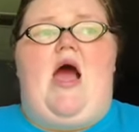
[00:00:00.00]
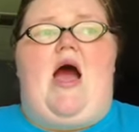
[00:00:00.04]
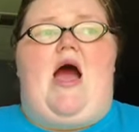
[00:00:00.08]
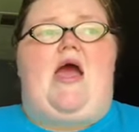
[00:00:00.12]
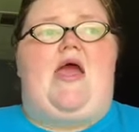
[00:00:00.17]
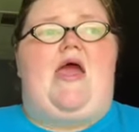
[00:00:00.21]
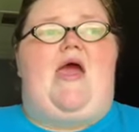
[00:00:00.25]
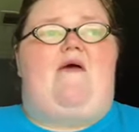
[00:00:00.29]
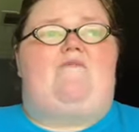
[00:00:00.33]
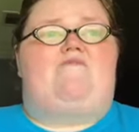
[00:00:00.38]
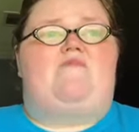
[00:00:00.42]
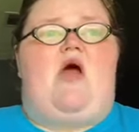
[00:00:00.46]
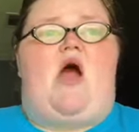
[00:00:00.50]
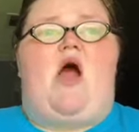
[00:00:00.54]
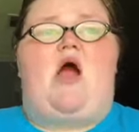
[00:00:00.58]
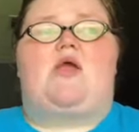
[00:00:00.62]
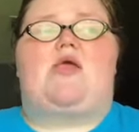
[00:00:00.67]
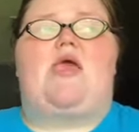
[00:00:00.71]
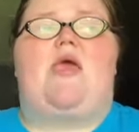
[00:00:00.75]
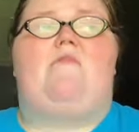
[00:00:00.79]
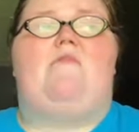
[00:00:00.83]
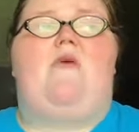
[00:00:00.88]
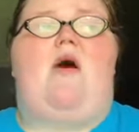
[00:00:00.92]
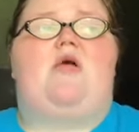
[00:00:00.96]
I have
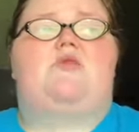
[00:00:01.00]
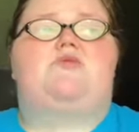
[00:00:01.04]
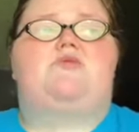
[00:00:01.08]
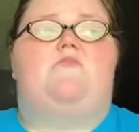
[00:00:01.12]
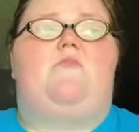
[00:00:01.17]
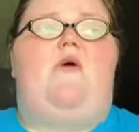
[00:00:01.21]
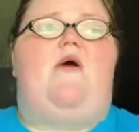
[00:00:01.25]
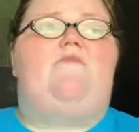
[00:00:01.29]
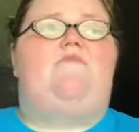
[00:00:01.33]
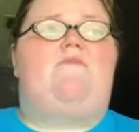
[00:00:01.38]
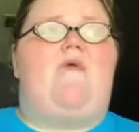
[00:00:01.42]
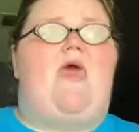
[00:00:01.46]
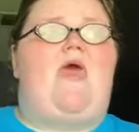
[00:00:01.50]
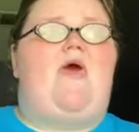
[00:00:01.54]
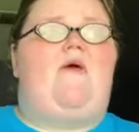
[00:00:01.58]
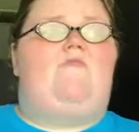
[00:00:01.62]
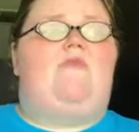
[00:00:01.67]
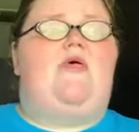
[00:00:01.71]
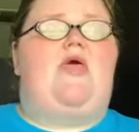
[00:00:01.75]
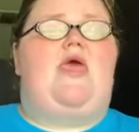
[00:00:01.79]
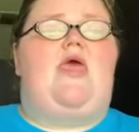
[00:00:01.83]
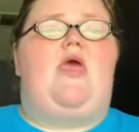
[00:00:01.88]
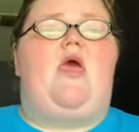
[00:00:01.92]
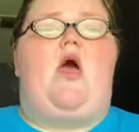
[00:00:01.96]
not came out to my
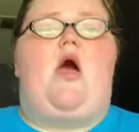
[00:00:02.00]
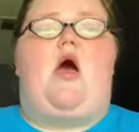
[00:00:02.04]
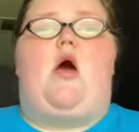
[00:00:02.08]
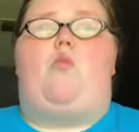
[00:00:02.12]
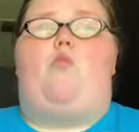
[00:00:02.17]
family.